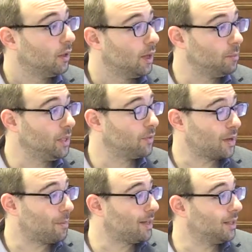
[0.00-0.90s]
It means that
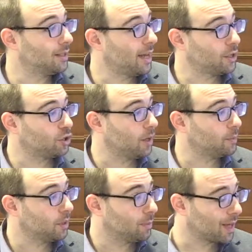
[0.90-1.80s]
in many
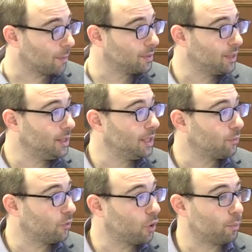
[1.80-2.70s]
dictatorships, it becomes easier
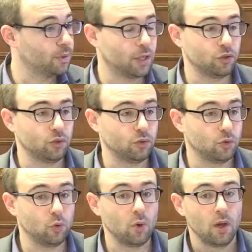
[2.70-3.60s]
for the opposition
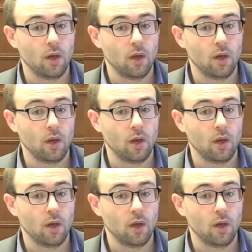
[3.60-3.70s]
to